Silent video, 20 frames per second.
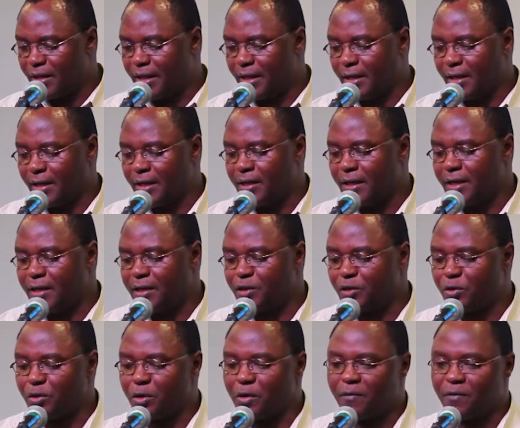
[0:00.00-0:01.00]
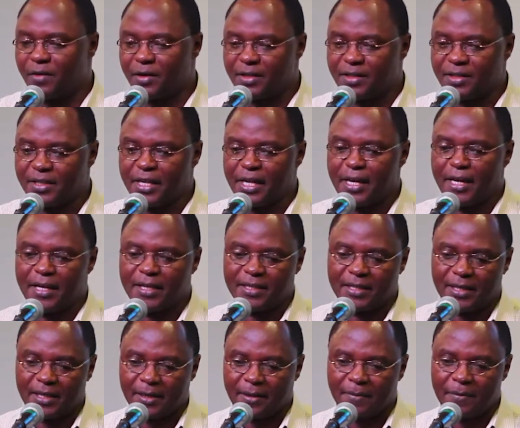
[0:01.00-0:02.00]
the history of
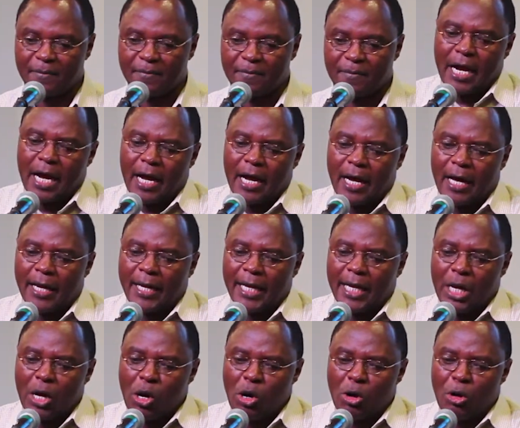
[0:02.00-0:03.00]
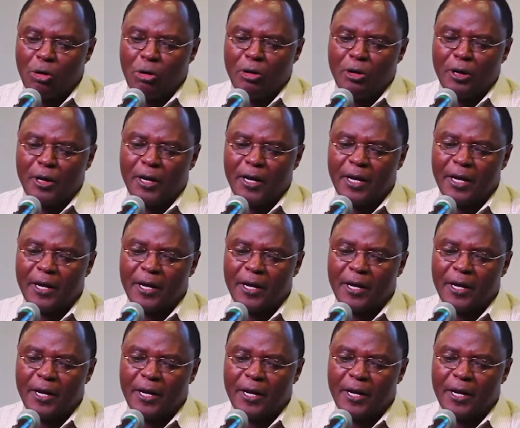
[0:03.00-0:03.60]
Christianity. Early on,